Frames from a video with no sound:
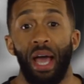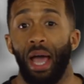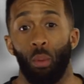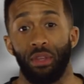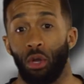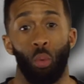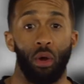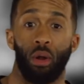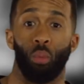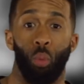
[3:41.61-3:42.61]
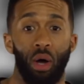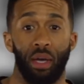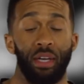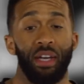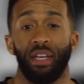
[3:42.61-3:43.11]
And when they're
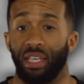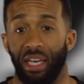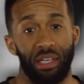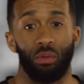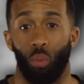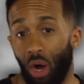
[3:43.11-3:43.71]
one-on-one, -on -one, getting it,